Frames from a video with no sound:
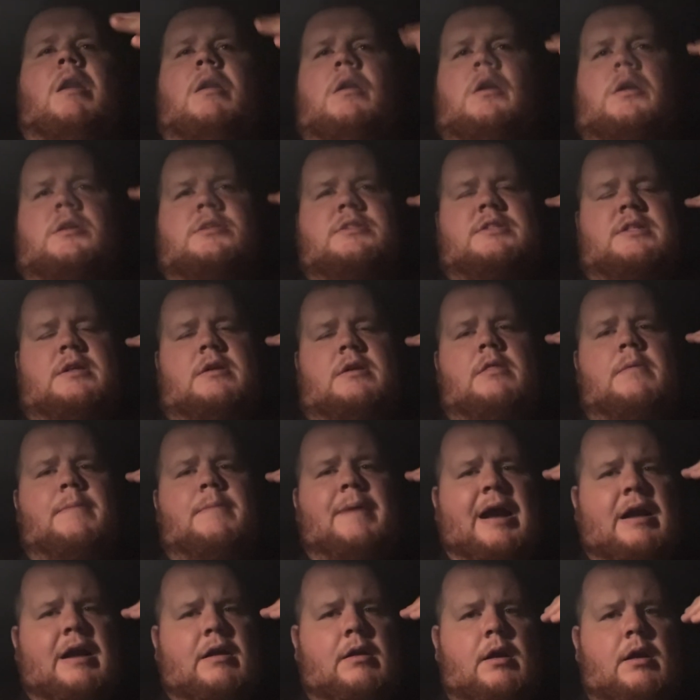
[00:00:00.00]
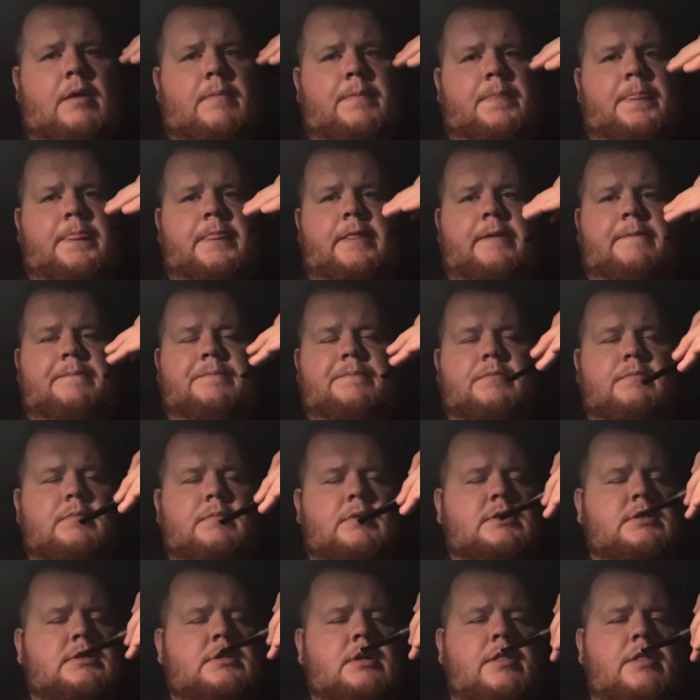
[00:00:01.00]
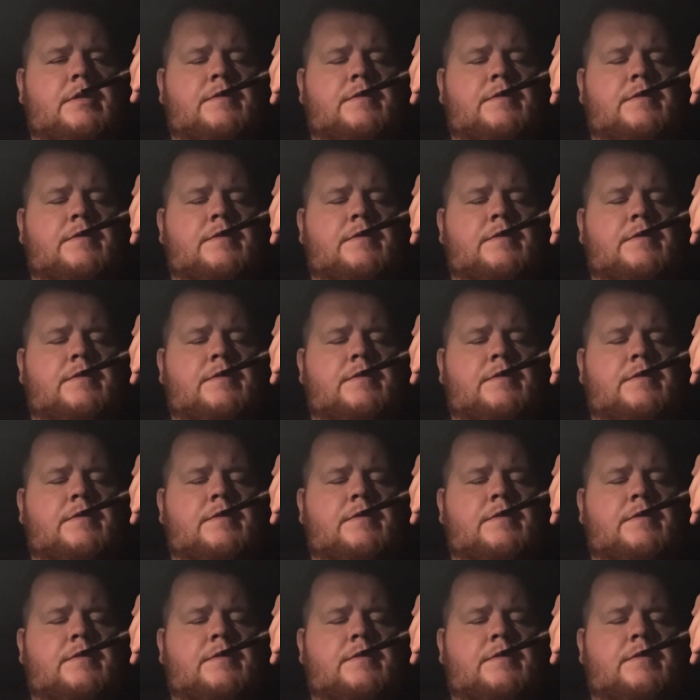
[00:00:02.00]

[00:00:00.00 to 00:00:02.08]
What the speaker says: It's there in the background, but it's not in the